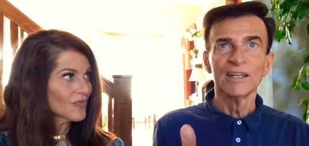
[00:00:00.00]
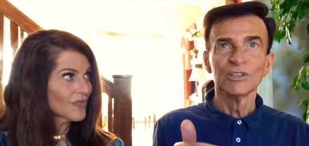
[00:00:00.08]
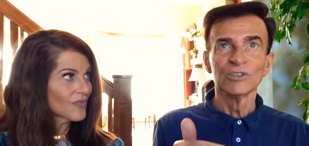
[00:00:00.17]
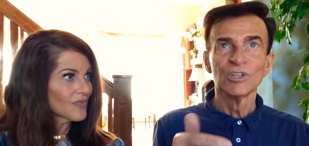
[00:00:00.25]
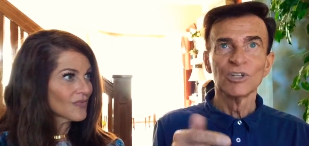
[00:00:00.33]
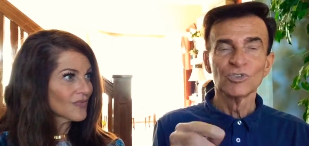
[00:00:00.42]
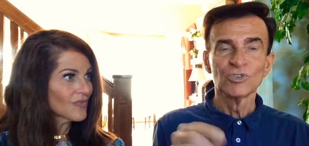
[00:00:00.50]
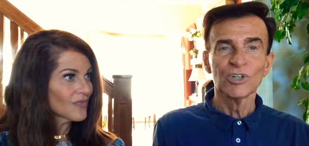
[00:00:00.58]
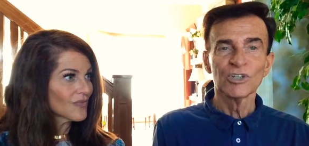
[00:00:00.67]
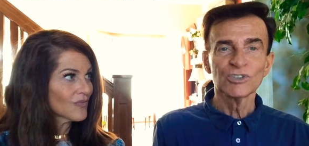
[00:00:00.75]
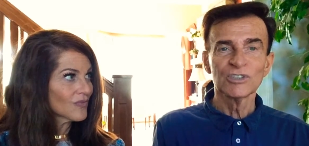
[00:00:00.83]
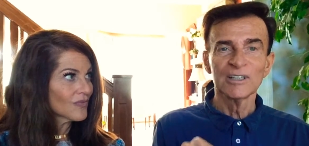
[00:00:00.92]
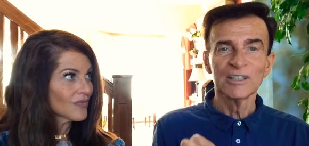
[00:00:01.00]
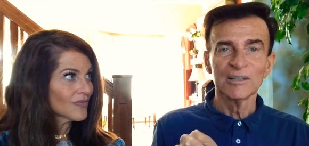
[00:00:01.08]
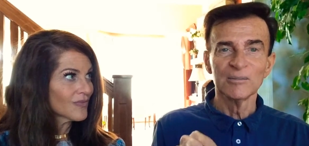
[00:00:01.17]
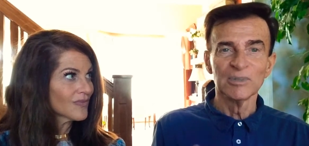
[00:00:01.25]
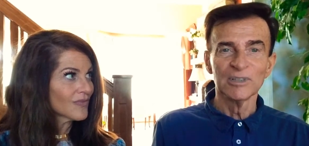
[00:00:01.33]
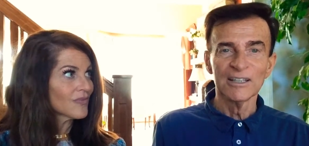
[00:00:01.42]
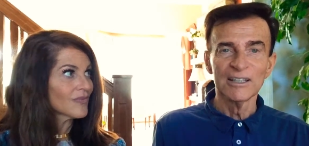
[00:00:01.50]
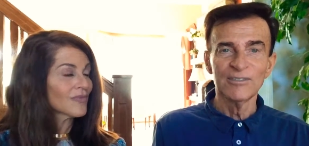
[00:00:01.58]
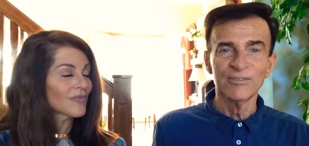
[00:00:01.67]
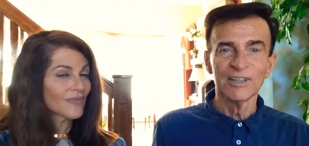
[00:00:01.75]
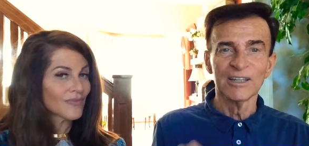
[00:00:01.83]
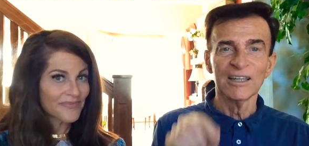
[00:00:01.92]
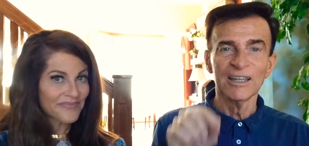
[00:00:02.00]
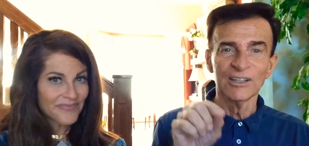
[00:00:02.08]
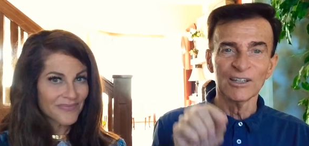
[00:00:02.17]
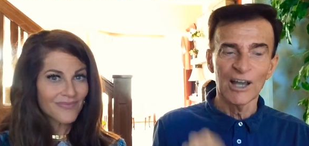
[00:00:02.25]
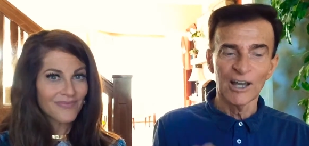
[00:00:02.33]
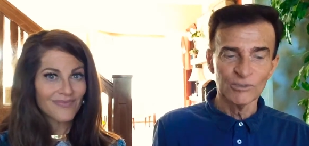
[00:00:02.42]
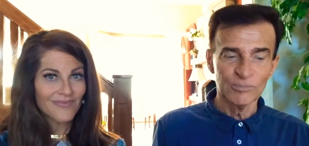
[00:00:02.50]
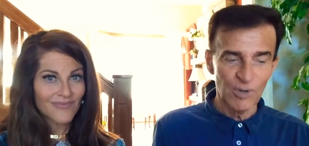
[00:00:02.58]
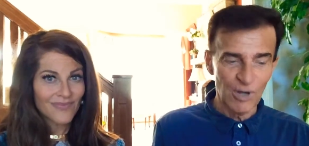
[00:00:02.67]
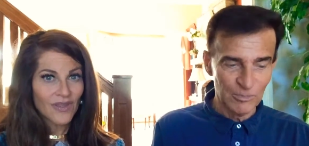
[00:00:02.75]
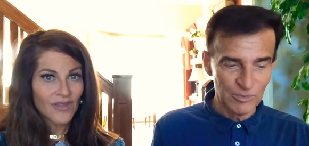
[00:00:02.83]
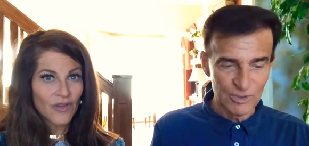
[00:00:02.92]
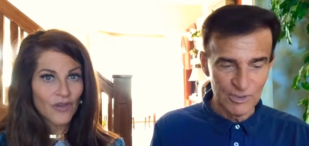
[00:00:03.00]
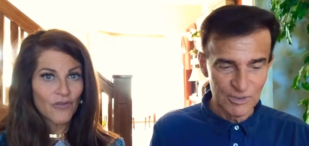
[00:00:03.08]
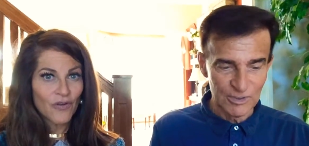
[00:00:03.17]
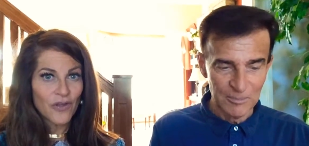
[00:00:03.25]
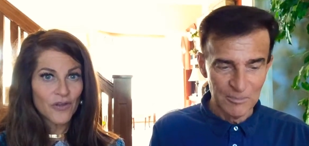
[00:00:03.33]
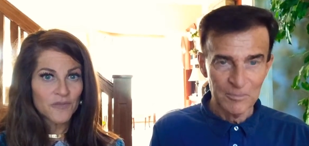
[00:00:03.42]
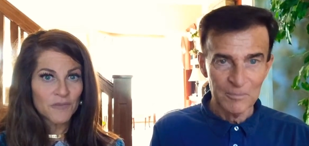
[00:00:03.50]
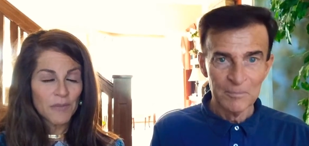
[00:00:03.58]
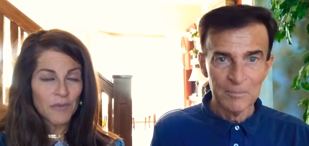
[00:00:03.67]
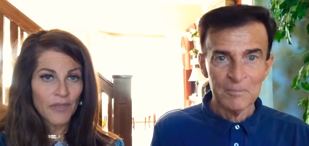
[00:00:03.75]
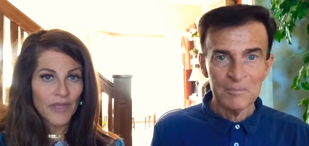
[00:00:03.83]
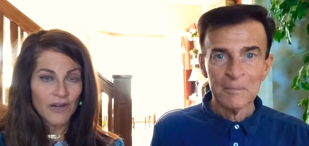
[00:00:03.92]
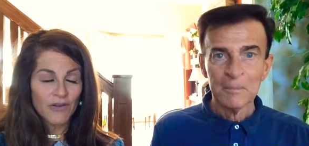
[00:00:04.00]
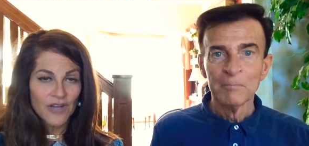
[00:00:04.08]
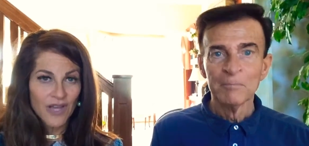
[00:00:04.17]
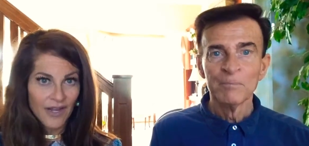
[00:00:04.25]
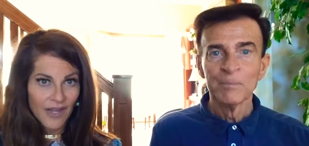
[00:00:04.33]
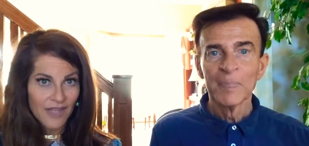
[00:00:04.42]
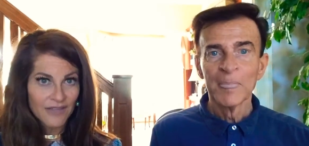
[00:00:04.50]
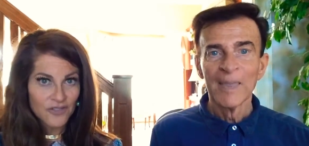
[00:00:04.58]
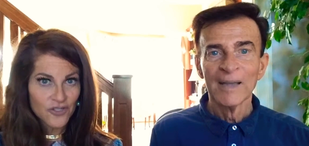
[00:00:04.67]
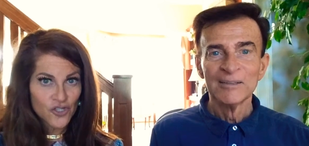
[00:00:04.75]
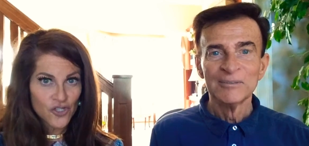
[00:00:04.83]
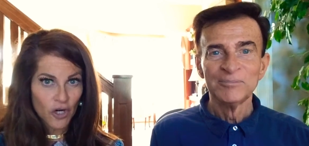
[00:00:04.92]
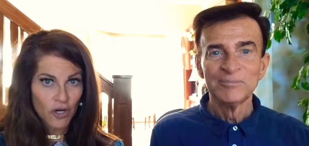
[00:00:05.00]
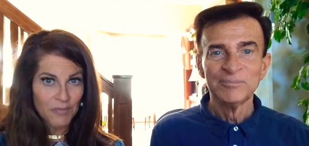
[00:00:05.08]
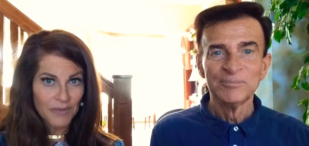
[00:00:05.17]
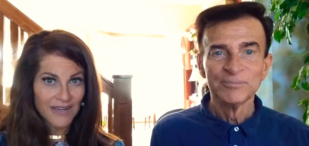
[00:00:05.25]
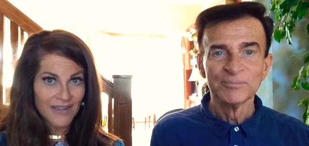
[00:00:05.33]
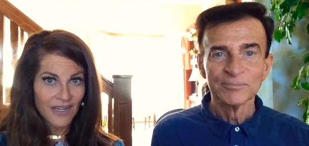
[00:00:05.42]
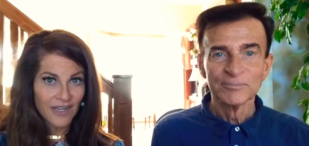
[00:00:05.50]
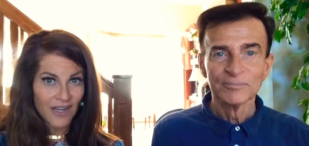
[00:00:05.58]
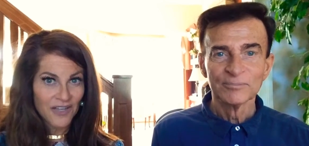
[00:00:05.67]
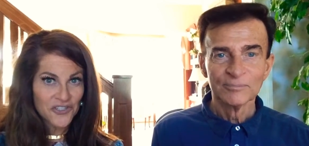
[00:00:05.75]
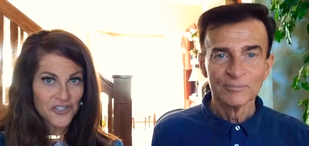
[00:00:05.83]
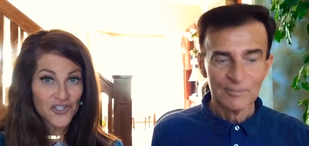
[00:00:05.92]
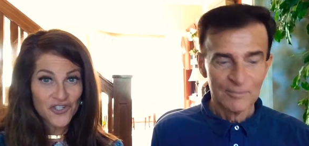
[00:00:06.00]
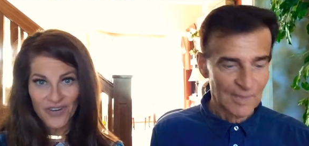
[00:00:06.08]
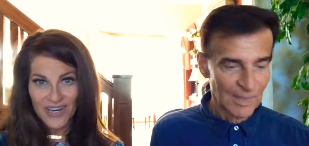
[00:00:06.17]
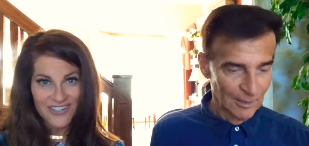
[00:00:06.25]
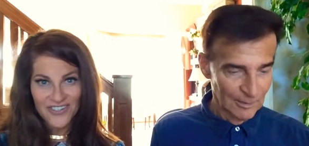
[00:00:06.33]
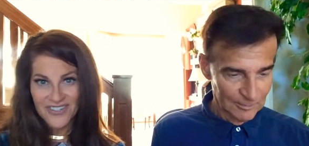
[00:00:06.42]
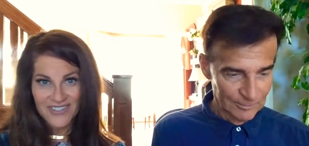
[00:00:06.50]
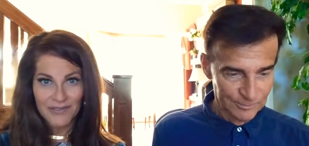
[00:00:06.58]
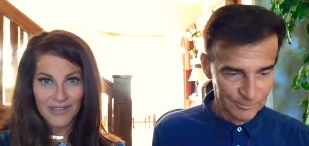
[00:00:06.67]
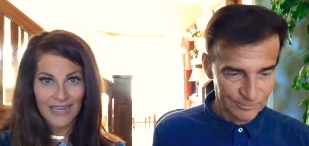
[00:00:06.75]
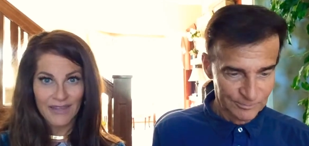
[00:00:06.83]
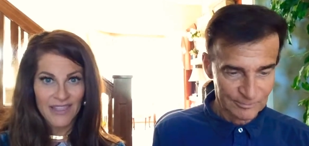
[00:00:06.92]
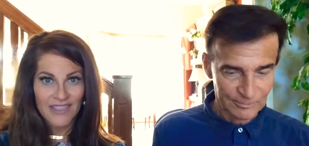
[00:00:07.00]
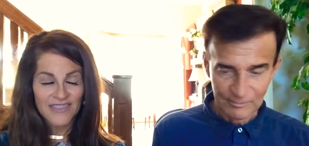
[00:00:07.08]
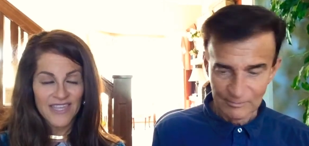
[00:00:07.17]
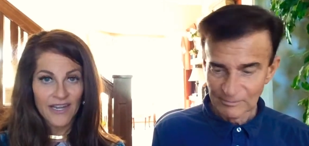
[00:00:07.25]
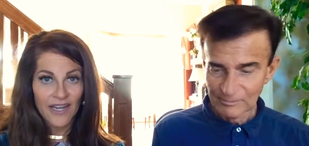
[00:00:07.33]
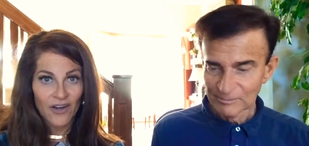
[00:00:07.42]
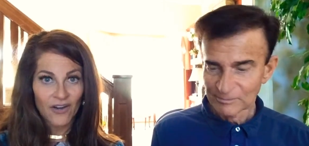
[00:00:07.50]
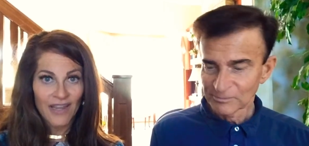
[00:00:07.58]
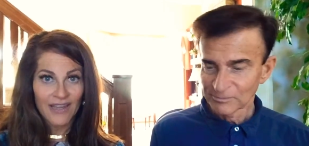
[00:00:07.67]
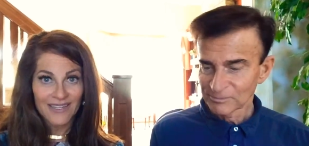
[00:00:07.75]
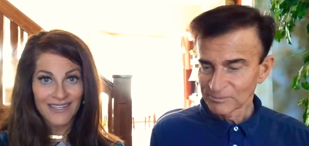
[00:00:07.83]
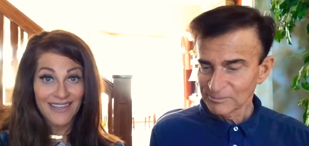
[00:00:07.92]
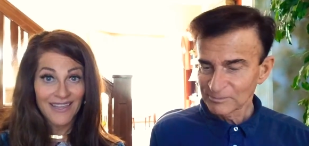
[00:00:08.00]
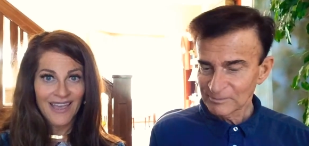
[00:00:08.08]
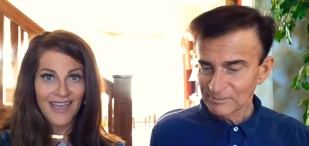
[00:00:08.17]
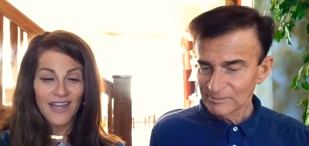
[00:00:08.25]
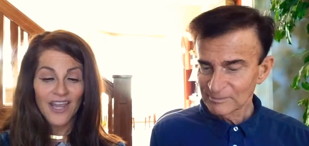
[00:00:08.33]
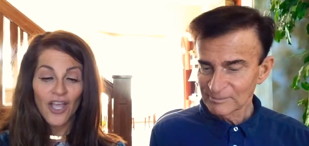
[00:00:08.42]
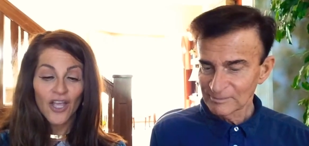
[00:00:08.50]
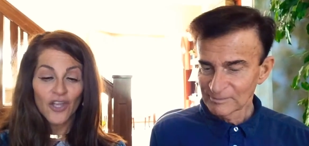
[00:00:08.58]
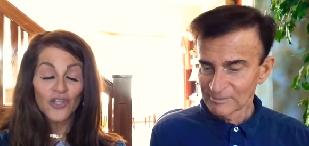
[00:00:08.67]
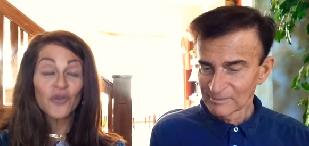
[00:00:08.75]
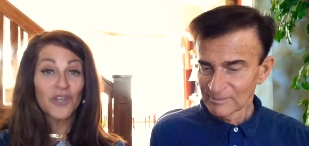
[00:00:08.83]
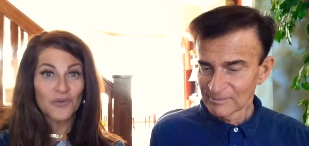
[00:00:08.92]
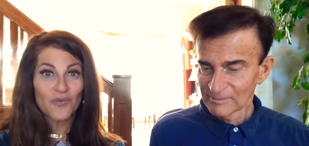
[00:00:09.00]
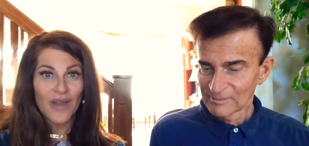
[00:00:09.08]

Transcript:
Speaker 1: as trusting and believing in God's promises.
Speaker 2: For those people that are not as sharp and can concentrate just like thin air like he can, you can